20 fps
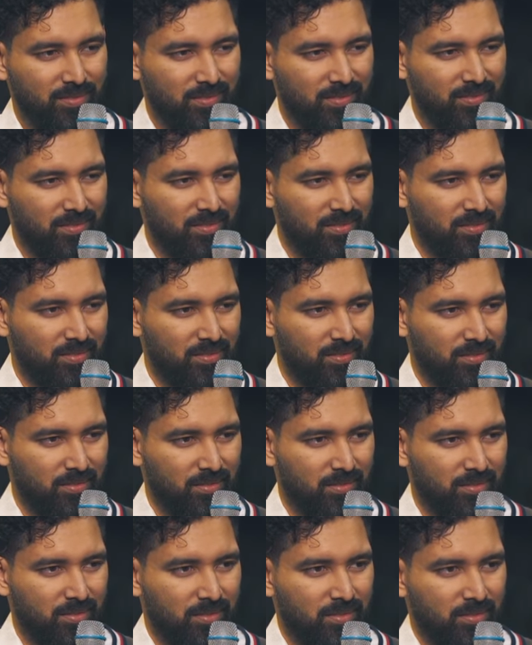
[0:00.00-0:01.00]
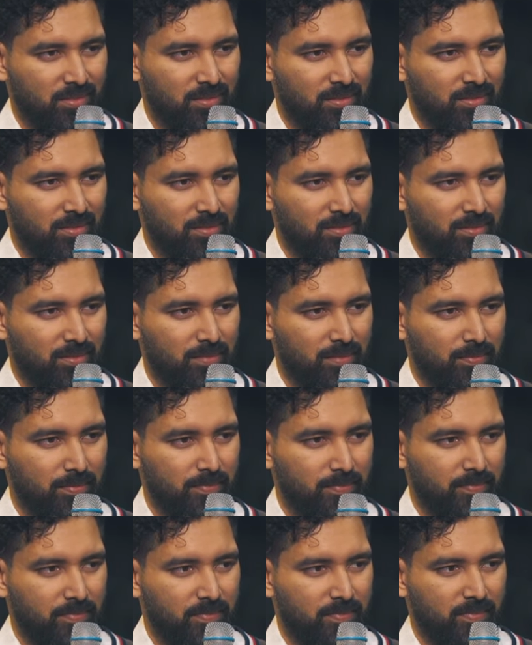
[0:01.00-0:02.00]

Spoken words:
[no speech]